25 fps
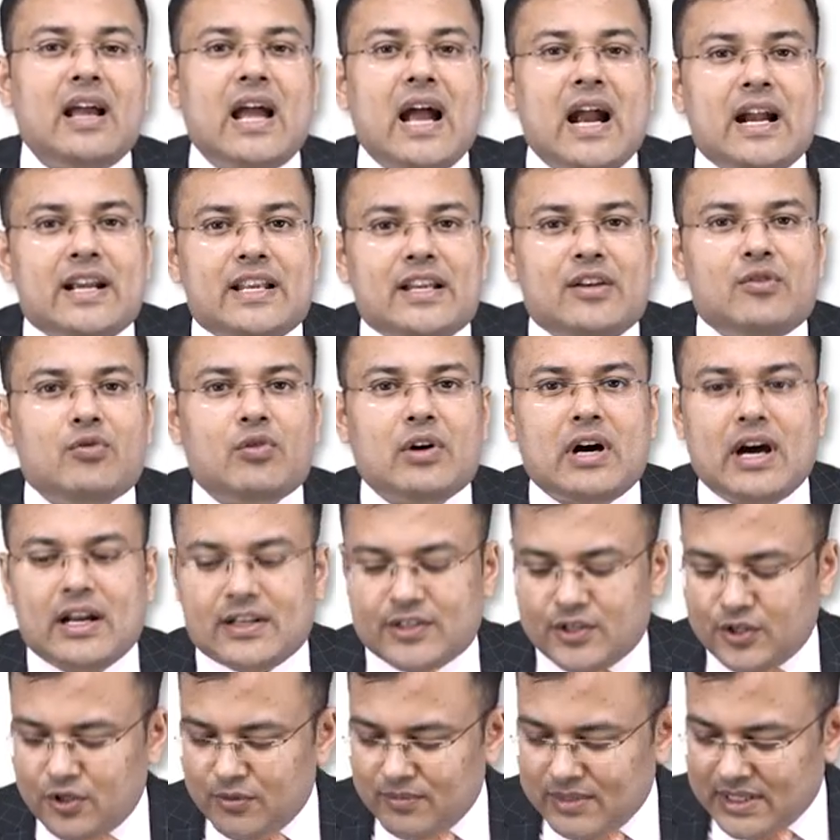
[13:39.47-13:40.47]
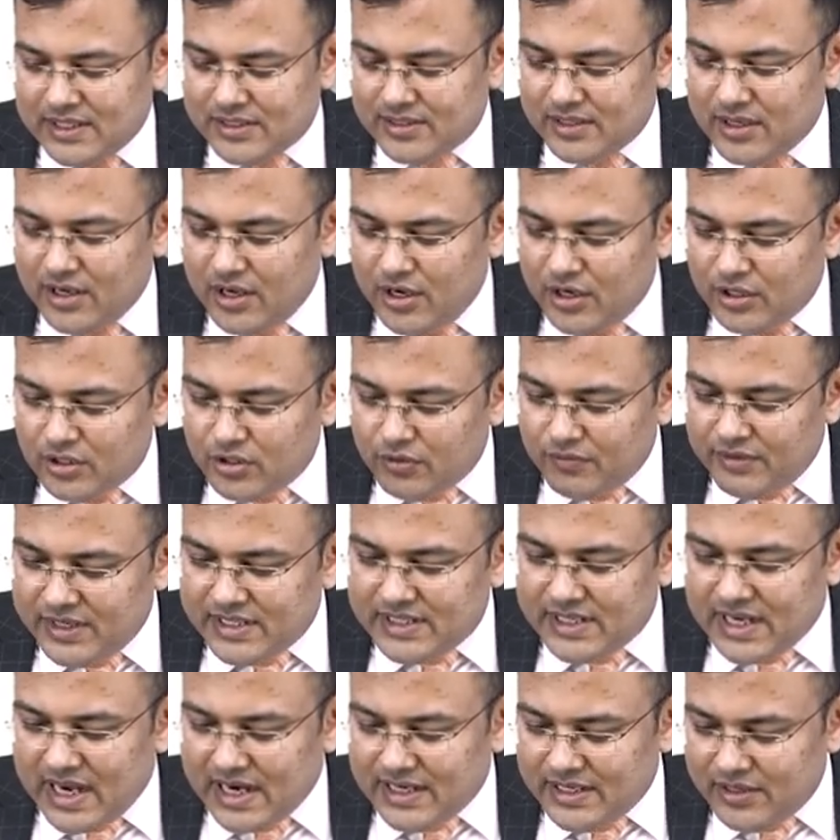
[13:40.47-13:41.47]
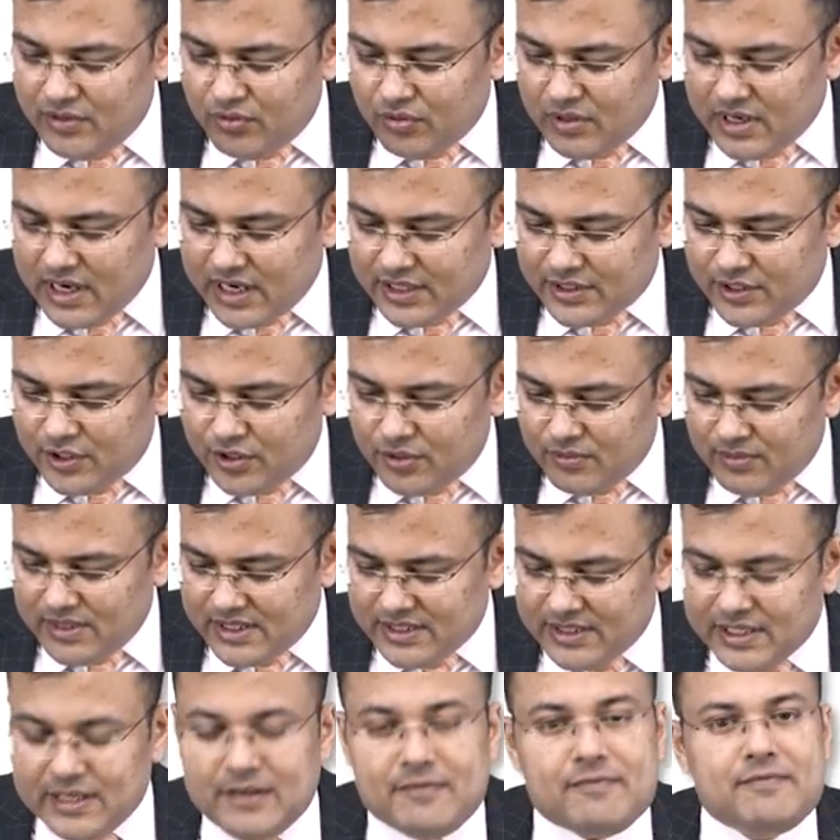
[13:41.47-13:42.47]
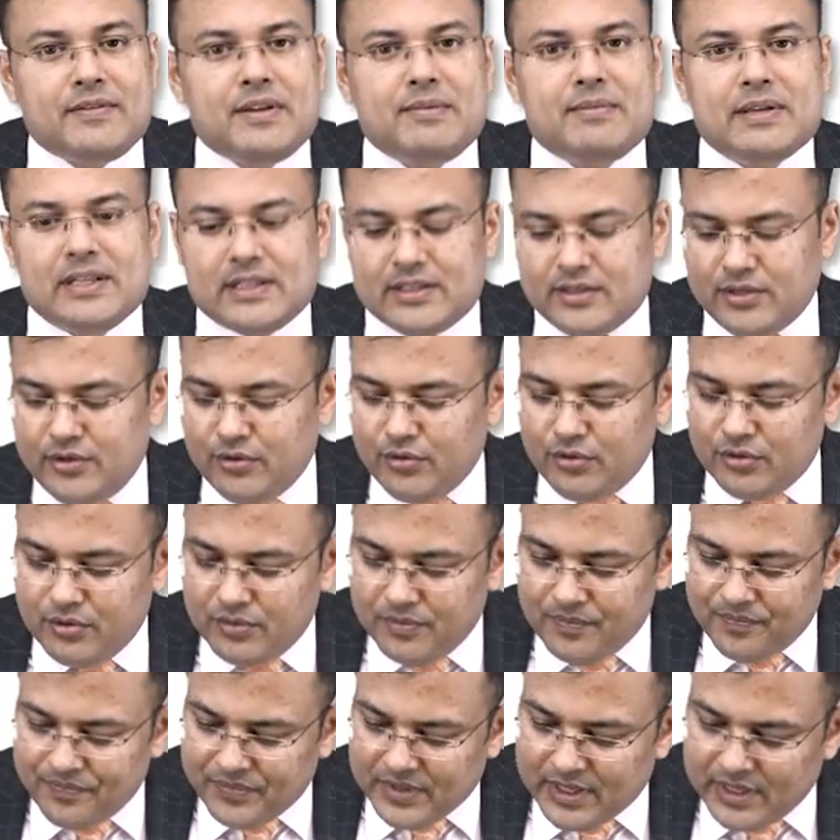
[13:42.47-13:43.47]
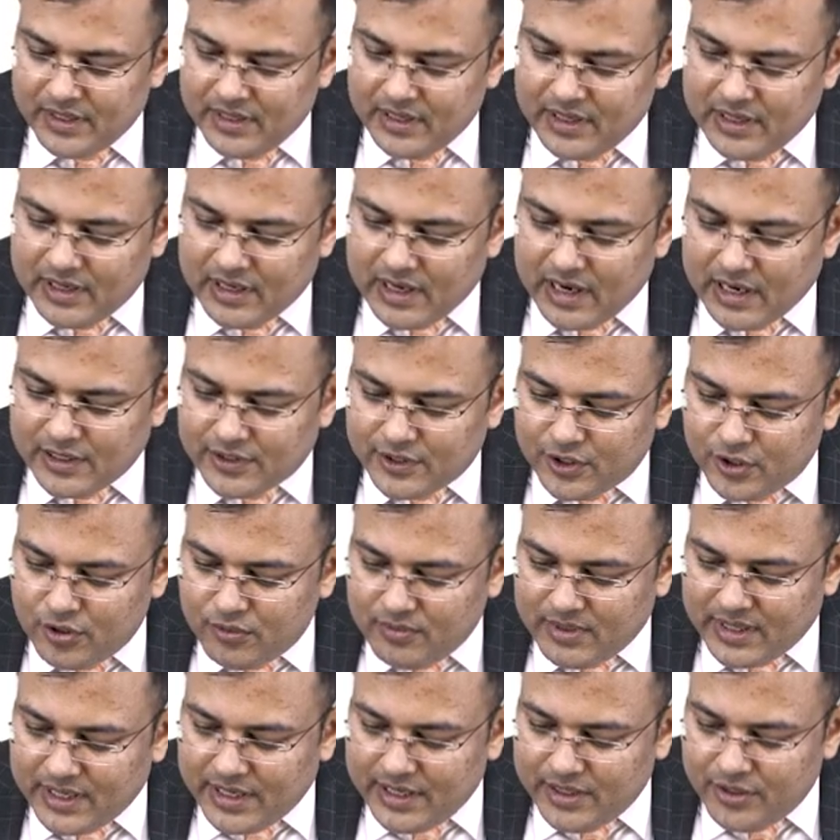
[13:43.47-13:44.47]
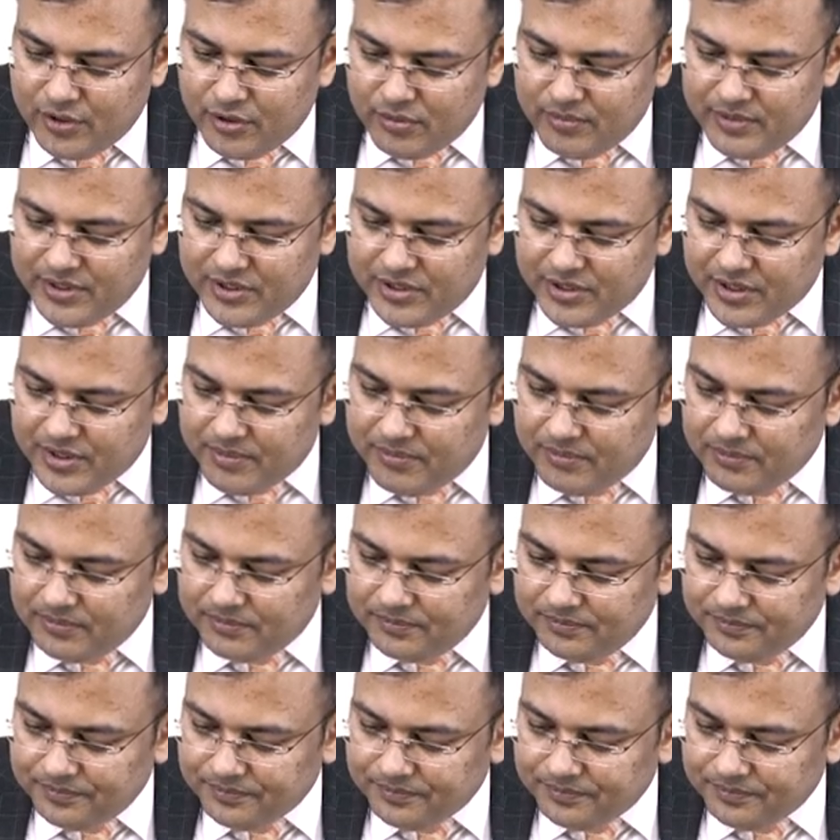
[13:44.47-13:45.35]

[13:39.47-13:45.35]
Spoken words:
Adenocarcinomas. So which adenocarcinomas in females? You know, carcinoma endometrium.